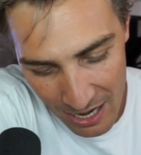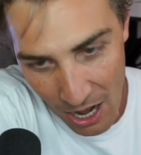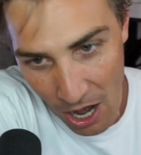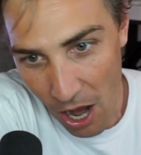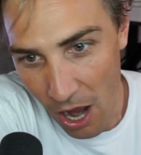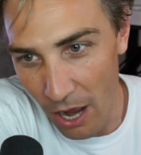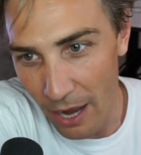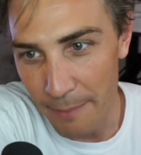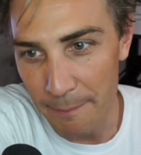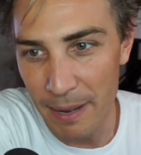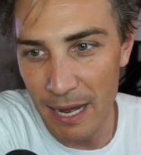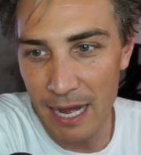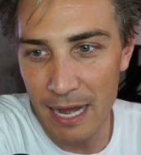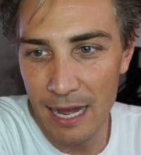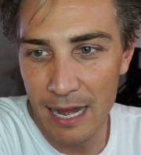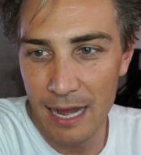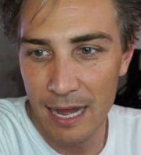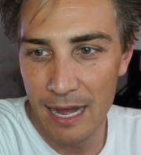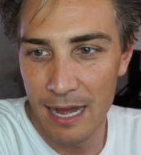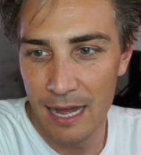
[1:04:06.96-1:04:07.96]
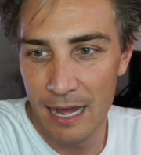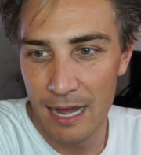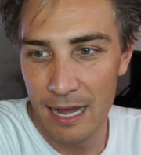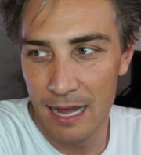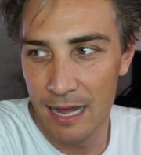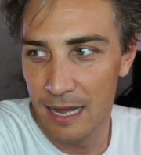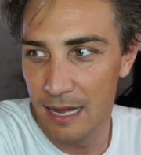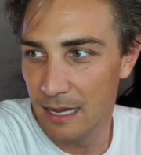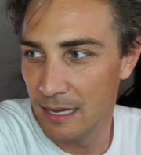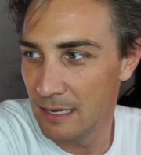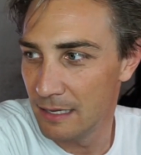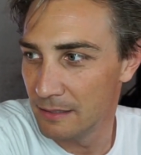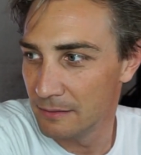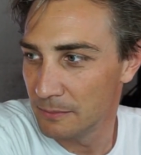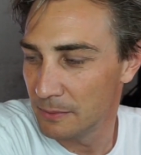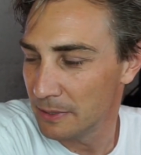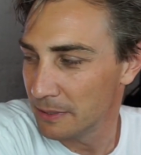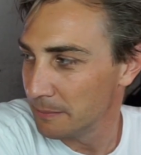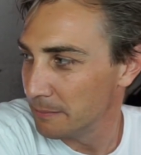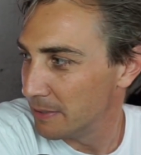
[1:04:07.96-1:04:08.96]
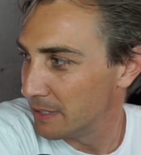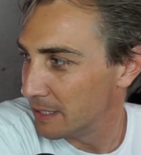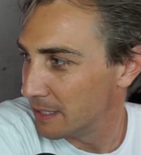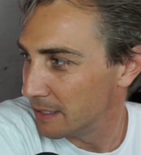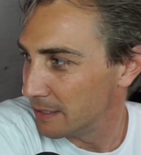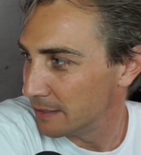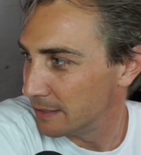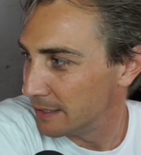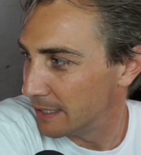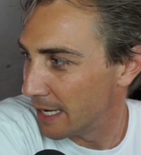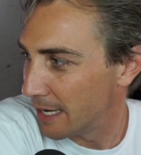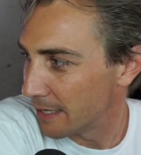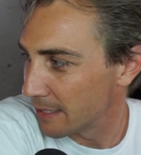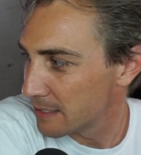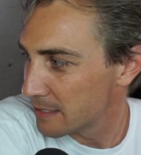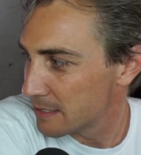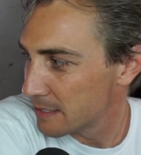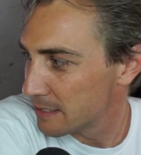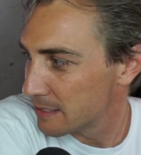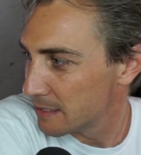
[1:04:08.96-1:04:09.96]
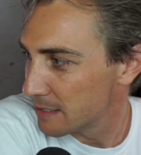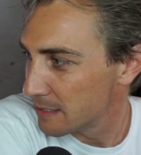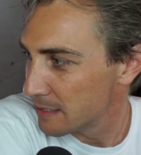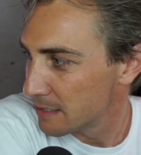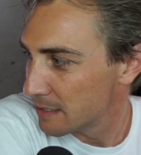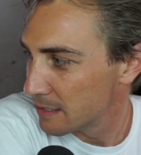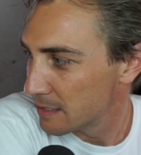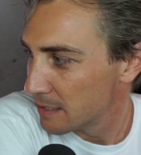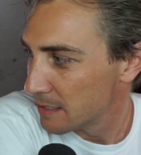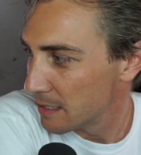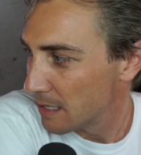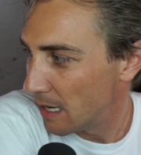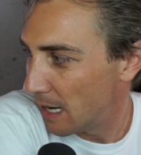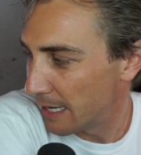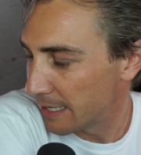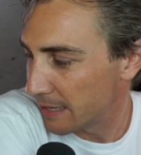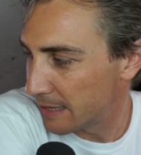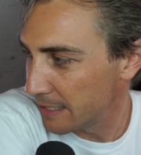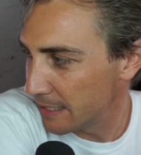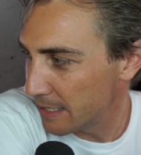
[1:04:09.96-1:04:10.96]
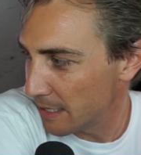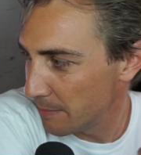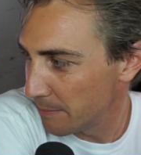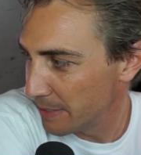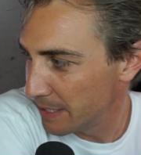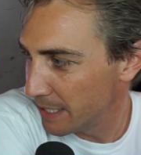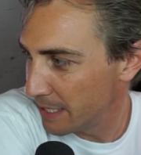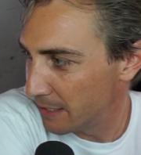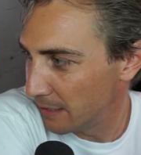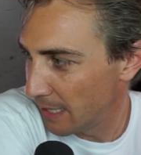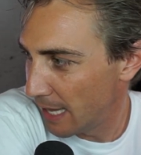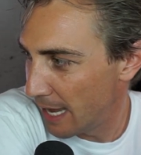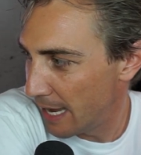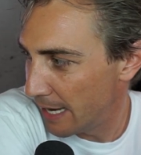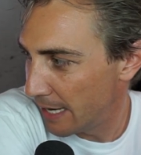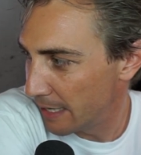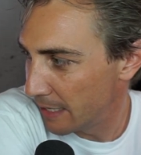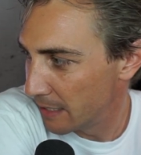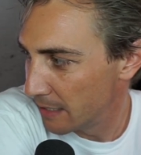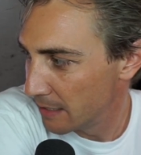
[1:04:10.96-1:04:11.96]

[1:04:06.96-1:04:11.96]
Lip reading: am I next? I think I'm in LA.